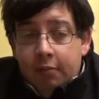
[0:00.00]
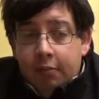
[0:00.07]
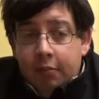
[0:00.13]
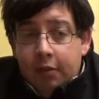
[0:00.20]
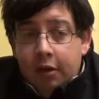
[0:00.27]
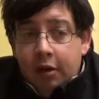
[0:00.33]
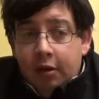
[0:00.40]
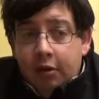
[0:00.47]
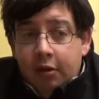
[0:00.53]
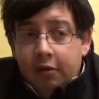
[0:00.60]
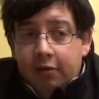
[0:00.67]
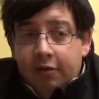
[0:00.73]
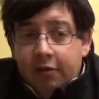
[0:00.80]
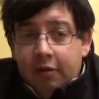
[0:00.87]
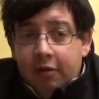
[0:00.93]

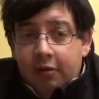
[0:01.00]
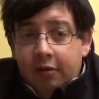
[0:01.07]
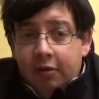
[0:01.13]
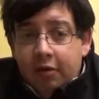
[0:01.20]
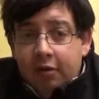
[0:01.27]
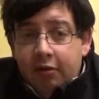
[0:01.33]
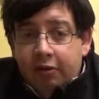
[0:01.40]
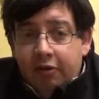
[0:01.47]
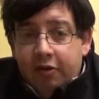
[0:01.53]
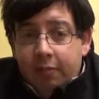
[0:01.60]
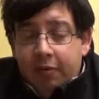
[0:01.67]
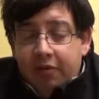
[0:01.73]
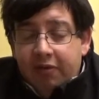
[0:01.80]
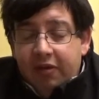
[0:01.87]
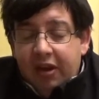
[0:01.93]
their
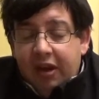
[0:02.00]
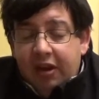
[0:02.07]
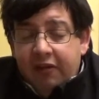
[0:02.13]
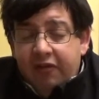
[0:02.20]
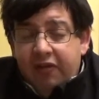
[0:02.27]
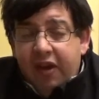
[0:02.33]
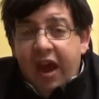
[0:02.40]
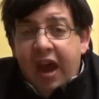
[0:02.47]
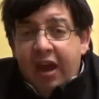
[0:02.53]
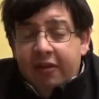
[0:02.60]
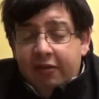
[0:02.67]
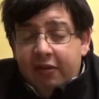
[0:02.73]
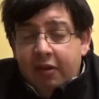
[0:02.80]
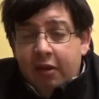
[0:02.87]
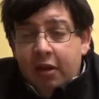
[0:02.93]
ship is sinking
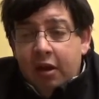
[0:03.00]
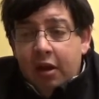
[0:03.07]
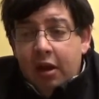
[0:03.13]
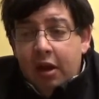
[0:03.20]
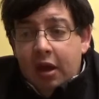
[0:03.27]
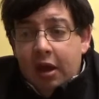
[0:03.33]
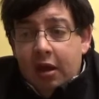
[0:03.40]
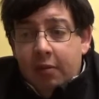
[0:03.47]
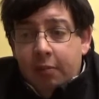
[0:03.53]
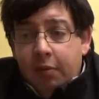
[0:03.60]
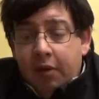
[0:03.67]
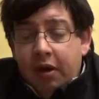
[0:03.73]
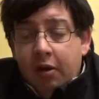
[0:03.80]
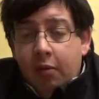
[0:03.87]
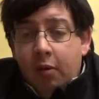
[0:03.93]
fast. And
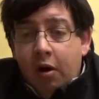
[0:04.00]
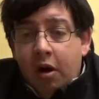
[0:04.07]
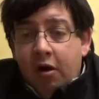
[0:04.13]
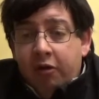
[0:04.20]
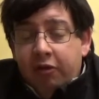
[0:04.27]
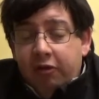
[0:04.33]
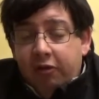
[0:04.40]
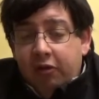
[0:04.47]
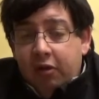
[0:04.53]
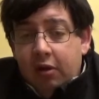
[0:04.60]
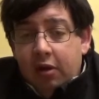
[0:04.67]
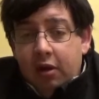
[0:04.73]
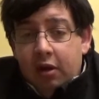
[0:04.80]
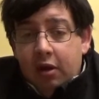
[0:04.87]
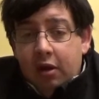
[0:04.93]
Blair Walsh
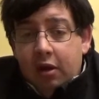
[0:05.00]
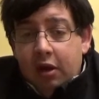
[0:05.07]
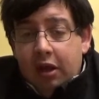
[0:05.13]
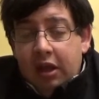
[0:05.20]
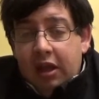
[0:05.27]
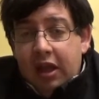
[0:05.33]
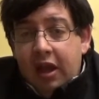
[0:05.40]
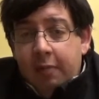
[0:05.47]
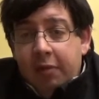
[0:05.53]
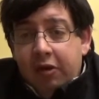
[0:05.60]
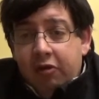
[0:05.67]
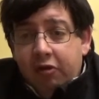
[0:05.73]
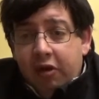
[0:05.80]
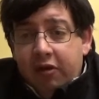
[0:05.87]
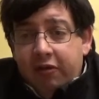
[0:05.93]
cannot be
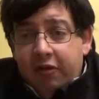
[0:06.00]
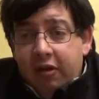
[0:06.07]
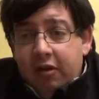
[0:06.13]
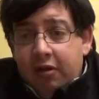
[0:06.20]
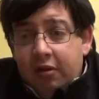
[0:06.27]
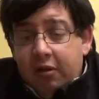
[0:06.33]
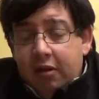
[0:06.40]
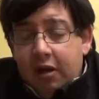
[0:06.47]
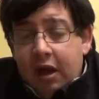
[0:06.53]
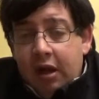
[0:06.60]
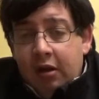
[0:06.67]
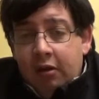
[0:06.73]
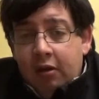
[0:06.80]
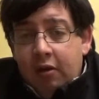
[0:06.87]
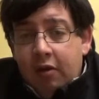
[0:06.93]
trusted. I
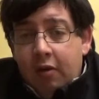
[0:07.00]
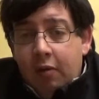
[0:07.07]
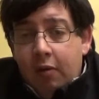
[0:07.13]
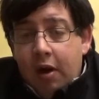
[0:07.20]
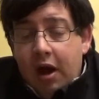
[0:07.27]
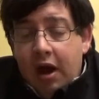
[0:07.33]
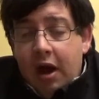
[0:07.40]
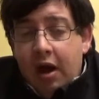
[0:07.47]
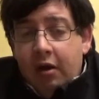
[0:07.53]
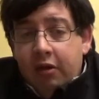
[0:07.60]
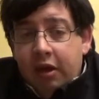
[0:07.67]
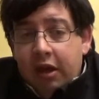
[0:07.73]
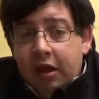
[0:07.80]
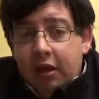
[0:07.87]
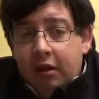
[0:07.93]
don't know how
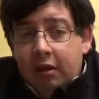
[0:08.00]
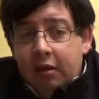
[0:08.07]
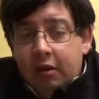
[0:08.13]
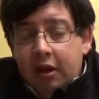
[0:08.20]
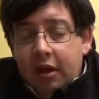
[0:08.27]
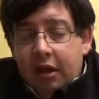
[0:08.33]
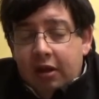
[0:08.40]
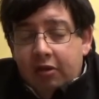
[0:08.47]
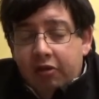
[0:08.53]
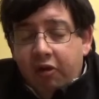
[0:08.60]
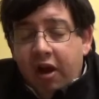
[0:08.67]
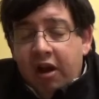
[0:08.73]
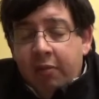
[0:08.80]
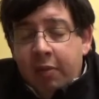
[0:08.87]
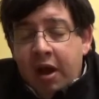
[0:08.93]
they can
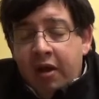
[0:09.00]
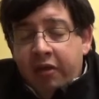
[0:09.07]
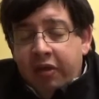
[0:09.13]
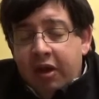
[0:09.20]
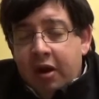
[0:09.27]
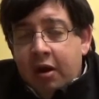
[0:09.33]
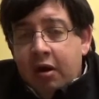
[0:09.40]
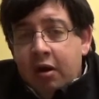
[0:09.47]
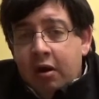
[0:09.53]
trot him out there.